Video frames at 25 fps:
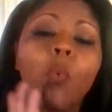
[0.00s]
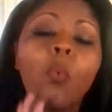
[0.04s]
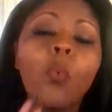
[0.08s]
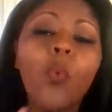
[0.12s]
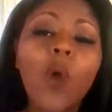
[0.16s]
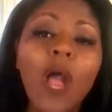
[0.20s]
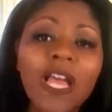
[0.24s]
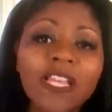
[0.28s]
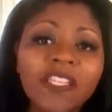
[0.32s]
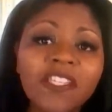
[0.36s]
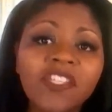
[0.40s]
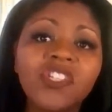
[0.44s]

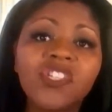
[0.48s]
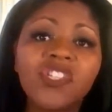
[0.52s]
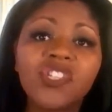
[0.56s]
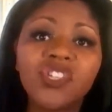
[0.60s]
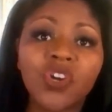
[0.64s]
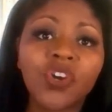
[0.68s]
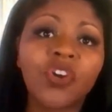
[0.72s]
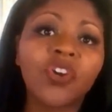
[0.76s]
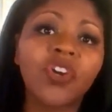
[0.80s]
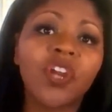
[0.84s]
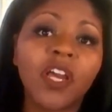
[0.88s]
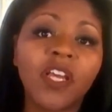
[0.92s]

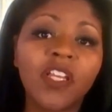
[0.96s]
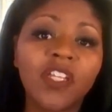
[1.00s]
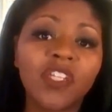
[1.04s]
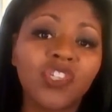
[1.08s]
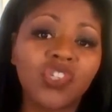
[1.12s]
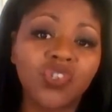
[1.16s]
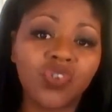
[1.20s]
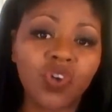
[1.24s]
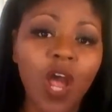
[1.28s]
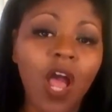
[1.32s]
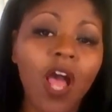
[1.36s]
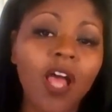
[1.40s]
Western
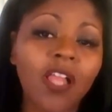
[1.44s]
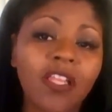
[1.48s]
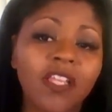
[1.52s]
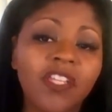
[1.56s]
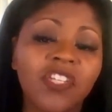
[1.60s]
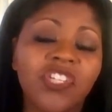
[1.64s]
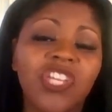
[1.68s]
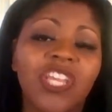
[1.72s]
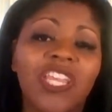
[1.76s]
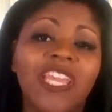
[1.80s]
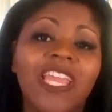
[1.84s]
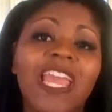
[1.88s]

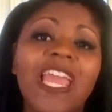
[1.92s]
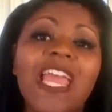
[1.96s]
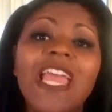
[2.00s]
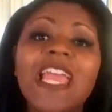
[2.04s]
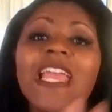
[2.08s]
astrology